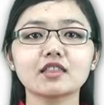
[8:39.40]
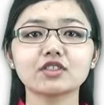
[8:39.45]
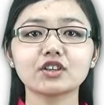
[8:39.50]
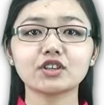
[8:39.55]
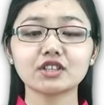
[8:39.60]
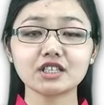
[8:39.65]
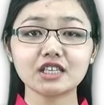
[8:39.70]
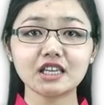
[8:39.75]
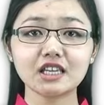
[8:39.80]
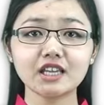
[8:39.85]

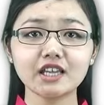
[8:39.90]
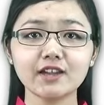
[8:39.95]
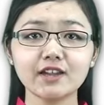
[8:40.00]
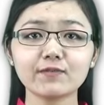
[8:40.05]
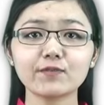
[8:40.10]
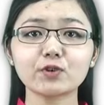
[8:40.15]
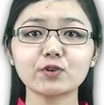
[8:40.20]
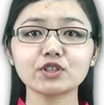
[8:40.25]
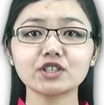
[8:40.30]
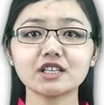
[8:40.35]
13
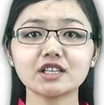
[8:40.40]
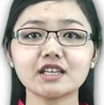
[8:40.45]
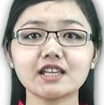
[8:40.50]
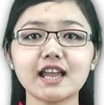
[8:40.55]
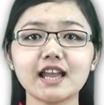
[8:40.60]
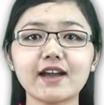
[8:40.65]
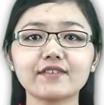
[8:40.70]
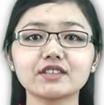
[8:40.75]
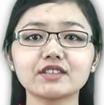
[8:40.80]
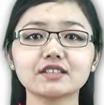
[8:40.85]
and
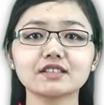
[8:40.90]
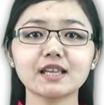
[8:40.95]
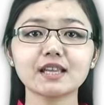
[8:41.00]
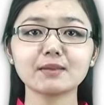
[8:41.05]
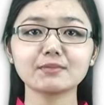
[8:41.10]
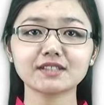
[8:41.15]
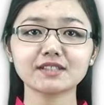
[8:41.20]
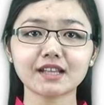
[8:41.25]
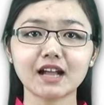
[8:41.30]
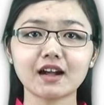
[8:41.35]
14 have the
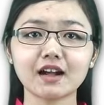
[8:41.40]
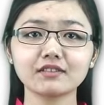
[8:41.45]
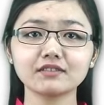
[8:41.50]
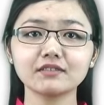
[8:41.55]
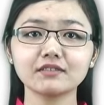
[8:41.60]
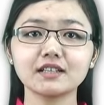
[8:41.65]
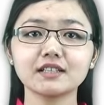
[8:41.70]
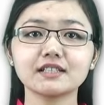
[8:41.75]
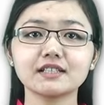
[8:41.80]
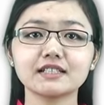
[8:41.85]
same sound,
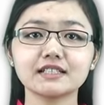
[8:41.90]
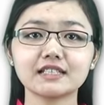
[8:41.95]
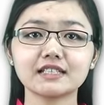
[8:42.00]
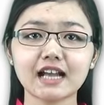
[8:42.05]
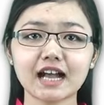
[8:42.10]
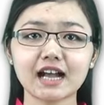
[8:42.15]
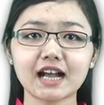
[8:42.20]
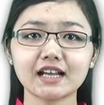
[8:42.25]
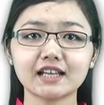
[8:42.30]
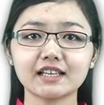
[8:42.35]

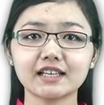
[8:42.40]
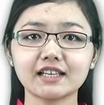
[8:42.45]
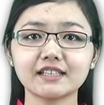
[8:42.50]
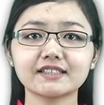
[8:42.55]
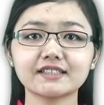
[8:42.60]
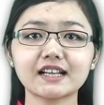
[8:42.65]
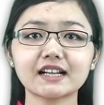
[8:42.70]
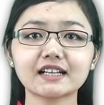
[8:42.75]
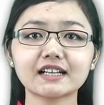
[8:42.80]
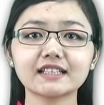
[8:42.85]
da,
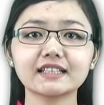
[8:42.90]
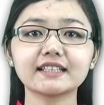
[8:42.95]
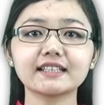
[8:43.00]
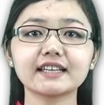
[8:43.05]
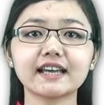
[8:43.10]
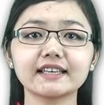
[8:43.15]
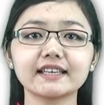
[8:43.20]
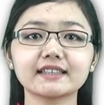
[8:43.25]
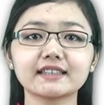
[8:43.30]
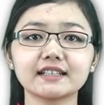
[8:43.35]
exactly
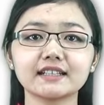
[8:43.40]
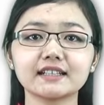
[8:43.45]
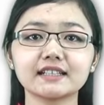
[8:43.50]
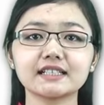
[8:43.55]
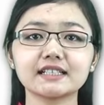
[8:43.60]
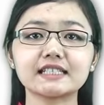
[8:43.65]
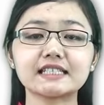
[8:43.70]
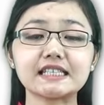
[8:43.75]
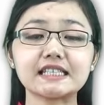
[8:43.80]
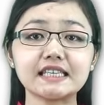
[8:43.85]
like the
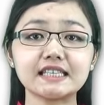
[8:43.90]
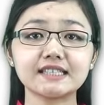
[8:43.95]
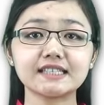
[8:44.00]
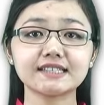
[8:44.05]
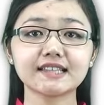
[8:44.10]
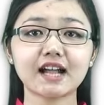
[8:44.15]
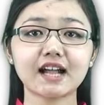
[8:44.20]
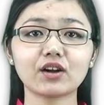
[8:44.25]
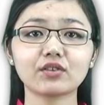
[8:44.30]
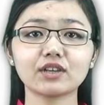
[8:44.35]
D
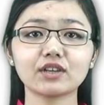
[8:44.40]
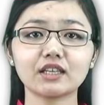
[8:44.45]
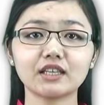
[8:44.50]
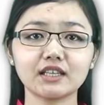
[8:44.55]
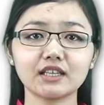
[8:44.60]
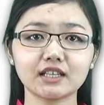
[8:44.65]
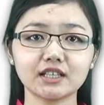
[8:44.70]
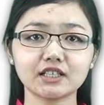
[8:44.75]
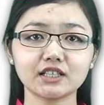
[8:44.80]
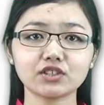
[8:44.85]
sound in
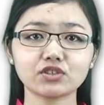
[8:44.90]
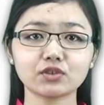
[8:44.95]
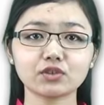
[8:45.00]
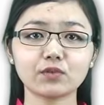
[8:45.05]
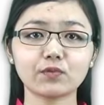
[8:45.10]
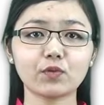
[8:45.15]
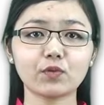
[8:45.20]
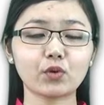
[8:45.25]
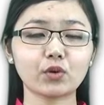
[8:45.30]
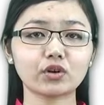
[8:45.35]
English
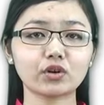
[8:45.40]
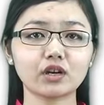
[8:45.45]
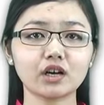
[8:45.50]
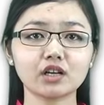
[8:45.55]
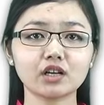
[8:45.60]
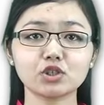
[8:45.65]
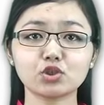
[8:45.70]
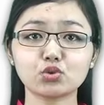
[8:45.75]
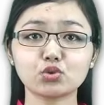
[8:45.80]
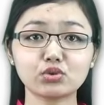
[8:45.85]
for
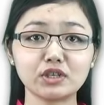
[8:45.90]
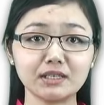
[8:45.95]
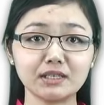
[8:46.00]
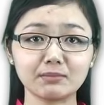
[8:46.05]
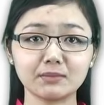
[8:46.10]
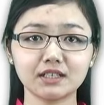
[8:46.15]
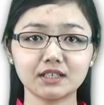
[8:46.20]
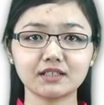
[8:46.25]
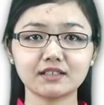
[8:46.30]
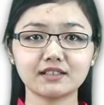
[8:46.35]

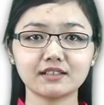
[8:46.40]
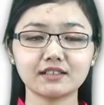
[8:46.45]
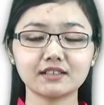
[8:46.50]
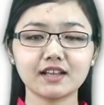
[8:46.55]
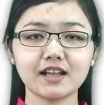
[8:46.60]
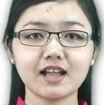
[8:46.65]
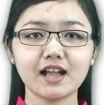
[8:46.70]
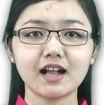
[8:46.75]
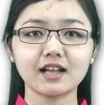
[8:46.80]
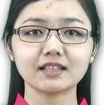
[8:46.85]
dream.
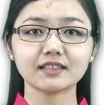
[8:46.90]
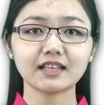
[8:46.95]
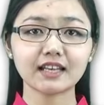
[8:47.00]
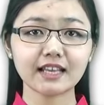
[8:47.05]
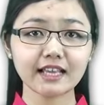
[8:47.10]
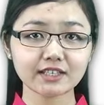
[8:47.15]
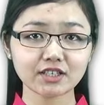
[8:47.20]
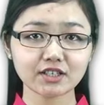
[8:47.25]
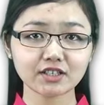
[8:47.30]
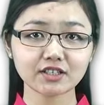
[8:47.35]
The
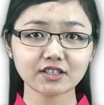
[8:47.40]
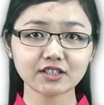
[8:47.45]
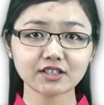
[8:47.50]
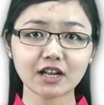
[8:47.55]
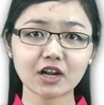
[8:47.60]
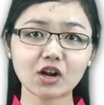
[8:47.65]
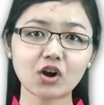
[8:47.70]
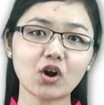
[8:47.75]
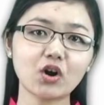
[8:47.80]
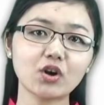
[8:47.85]
letters
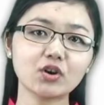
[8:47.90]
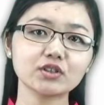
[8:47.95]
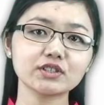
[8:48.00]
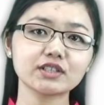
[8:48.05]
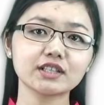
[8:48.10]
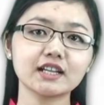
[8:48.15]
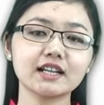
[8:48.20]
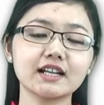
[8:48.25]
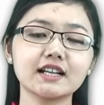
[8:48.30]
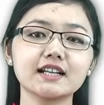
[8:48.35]
are
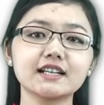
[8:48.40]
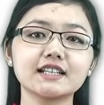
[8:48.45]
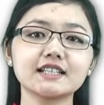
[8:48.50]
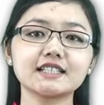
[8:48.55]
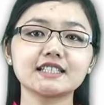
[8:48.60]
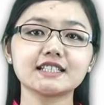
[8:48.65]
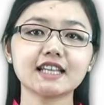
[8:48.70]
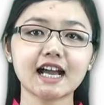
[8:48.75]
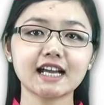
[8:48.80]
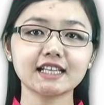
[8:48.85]
called
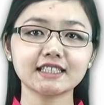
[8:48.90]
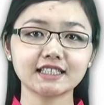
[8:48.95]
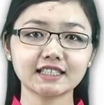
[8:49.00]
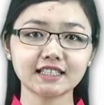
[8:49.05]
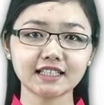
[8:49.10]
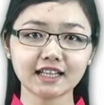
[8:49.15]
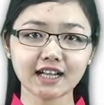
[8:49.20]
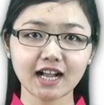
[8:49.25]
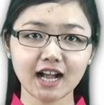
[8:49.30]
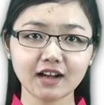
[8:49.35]
da
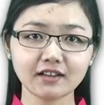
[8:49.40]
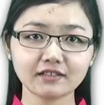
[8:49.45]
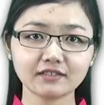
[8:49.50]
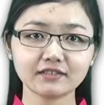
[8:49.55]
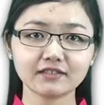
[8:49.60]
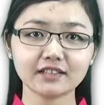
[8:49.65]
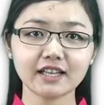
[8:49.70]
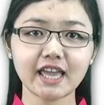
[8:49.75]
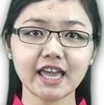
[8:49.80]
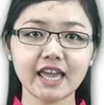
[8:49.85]
yin gao
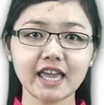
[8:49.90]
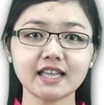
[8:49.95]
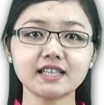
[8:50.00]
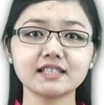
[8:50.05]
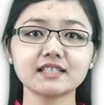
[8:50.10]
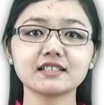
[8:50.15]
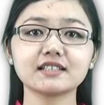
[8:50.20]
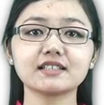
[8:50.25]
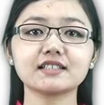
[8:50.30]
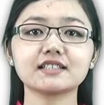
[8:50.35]

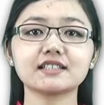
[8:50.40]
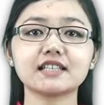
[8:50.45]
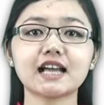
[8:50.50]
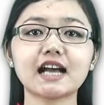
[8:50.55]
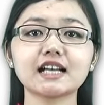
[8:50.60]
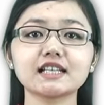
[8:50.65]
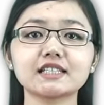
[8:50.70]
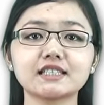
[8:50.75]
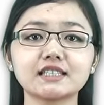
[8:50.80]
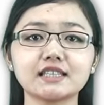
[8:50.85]
and
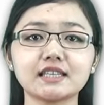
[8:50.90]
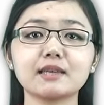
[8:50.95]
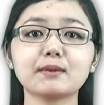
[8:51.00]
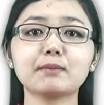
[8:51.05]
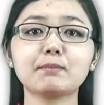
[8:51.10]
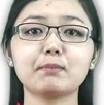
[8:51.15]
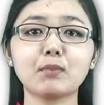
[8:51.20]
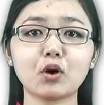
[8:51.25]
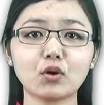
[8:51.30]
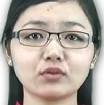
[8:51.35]
da
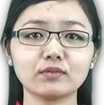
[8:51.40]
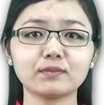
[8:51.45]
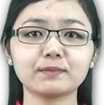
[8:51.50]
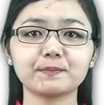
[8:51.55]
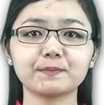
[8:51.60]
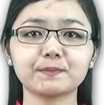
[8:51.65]
yin mo.